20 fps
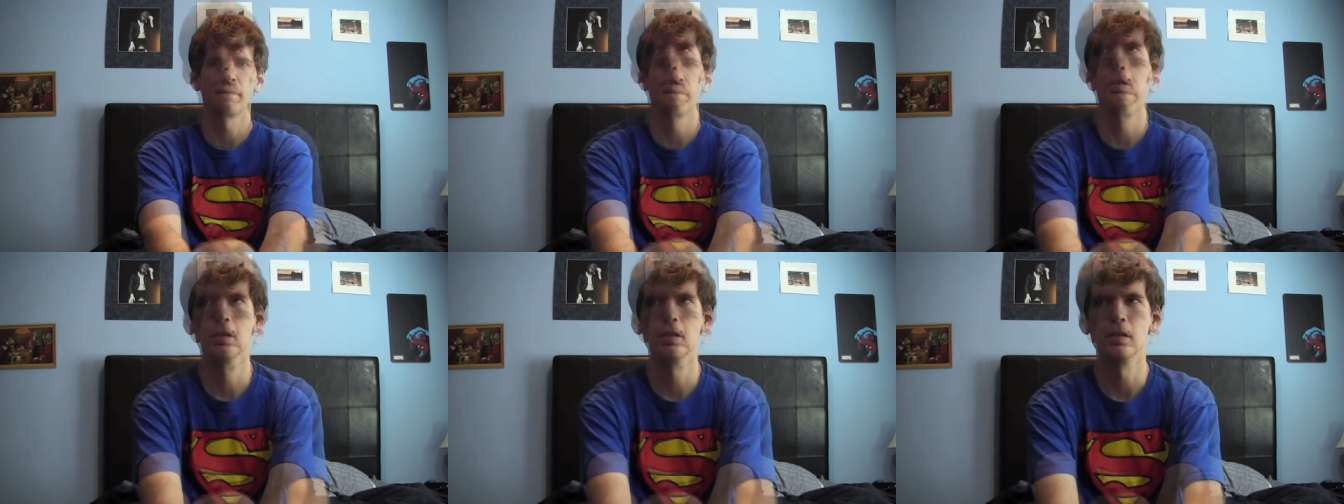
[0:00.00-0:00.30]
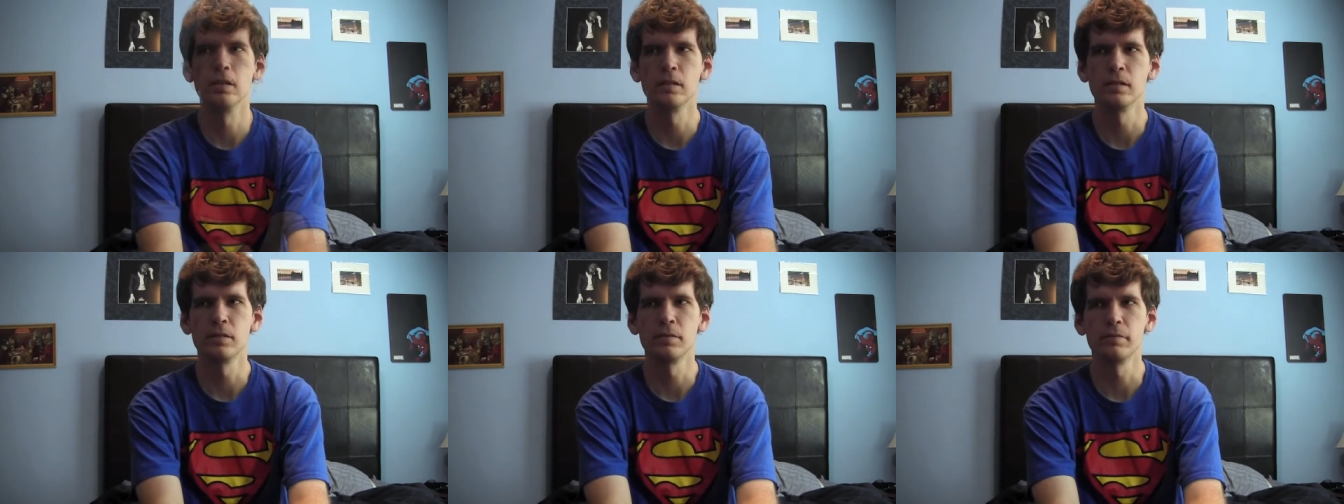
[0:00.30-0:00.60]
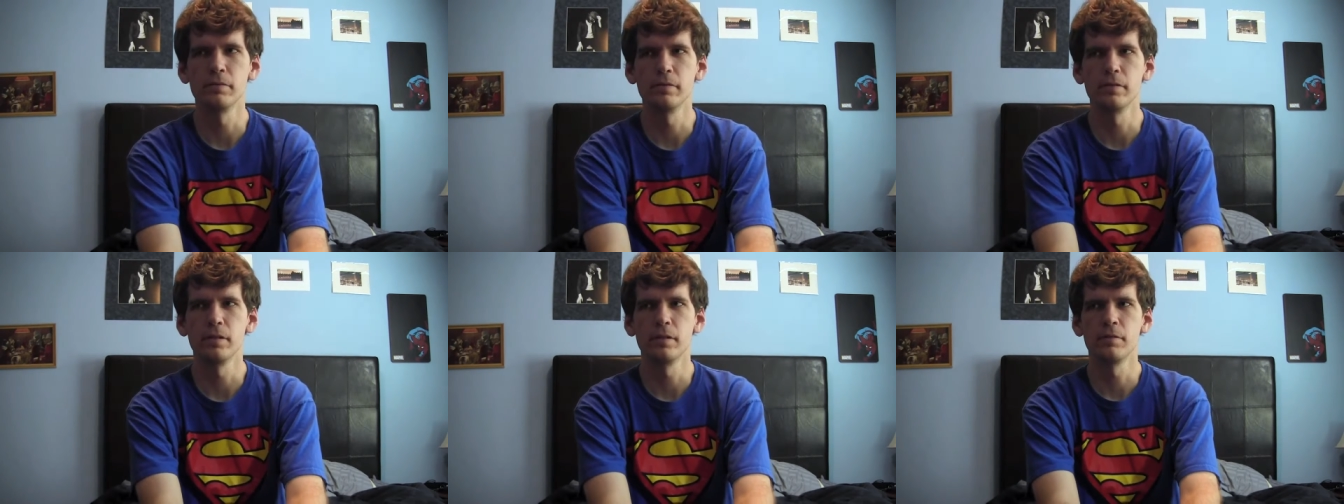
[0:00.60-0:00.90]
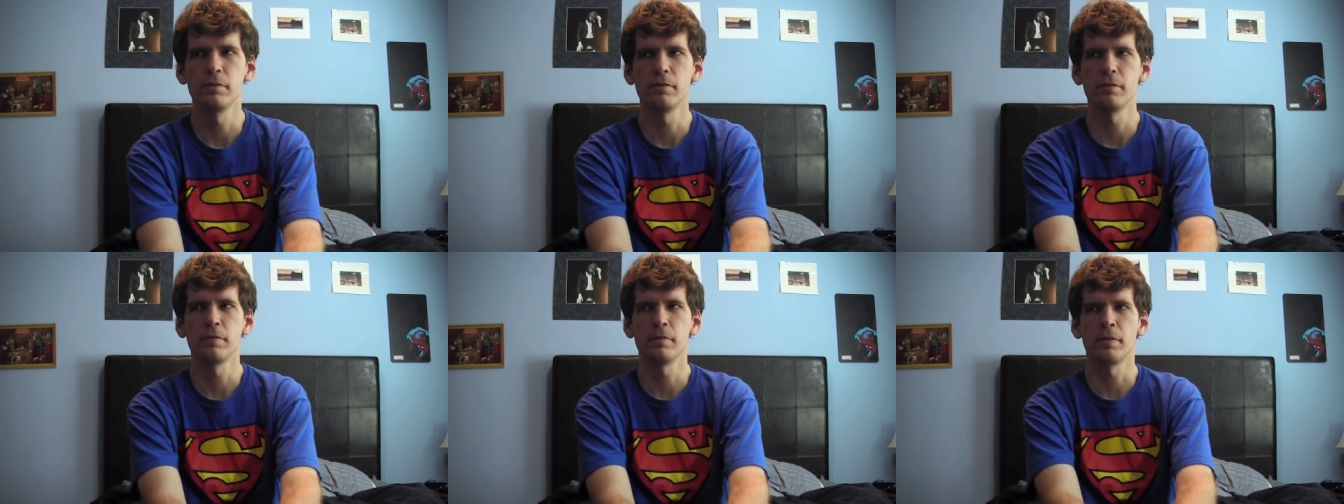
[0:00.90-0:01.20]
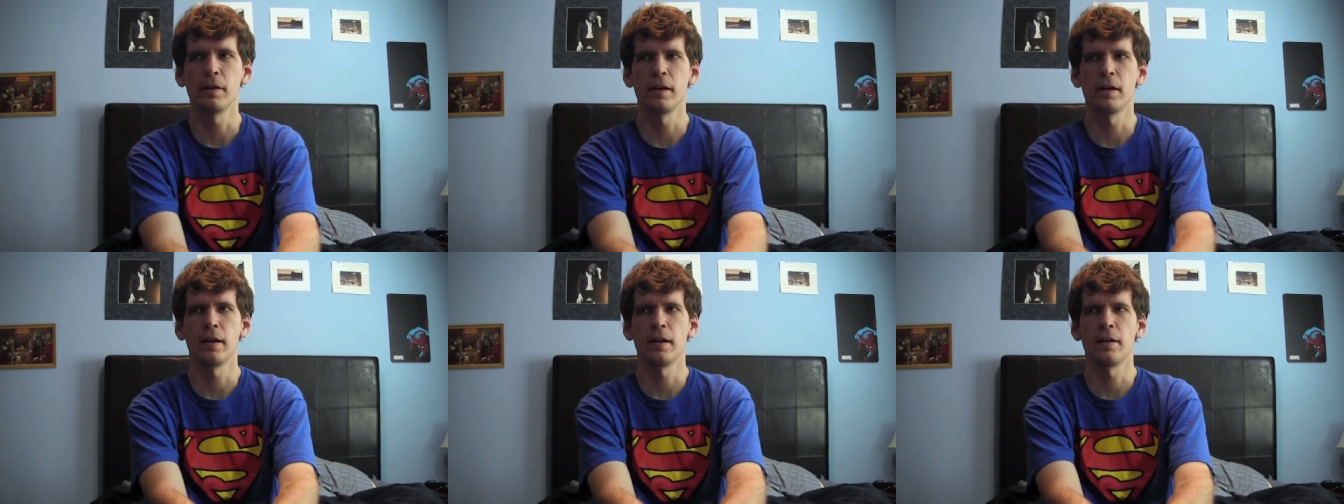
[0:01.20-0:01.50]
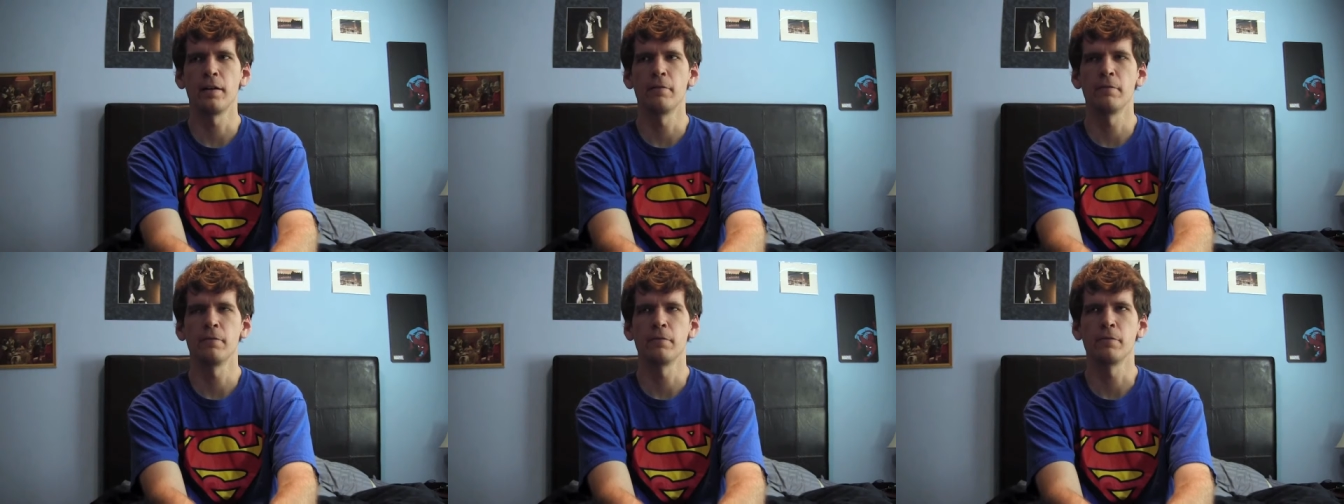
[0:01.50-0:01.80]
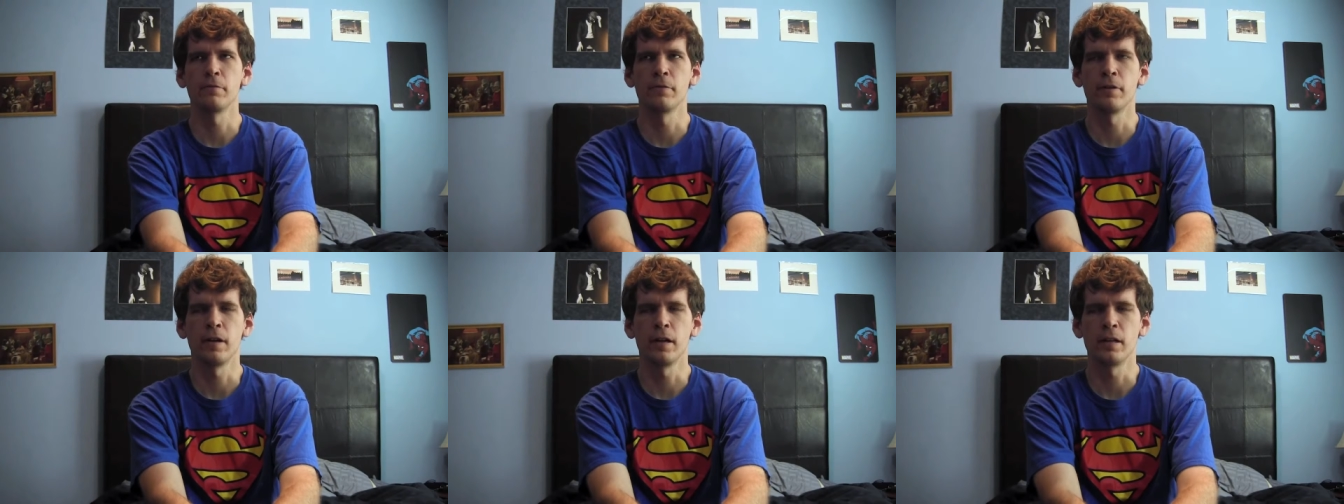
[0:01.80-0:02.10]
because if, if I have
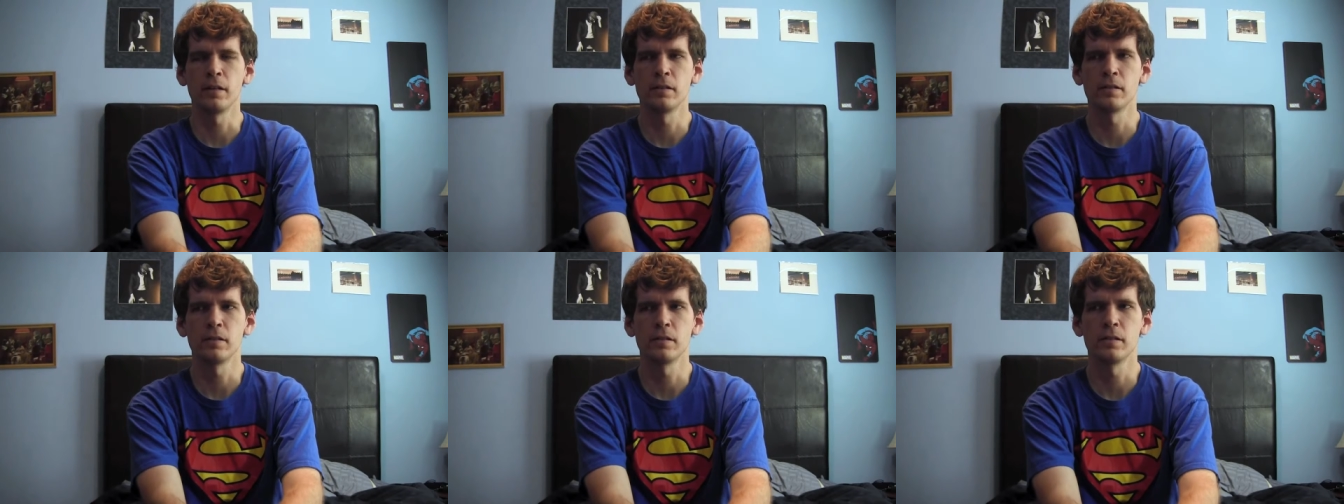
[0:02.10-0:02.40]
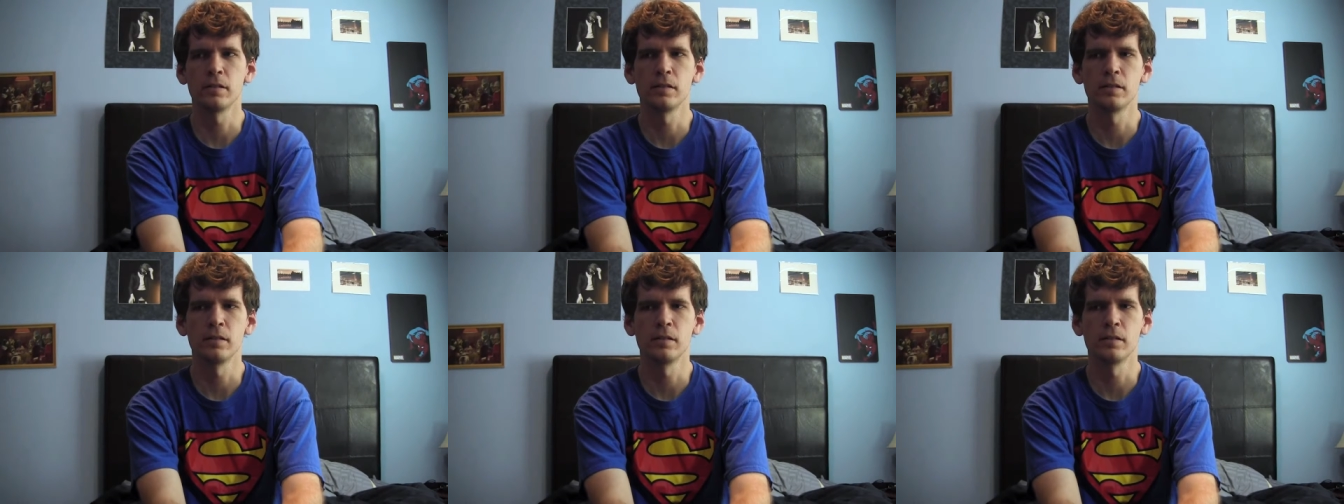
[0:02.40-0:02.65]
rent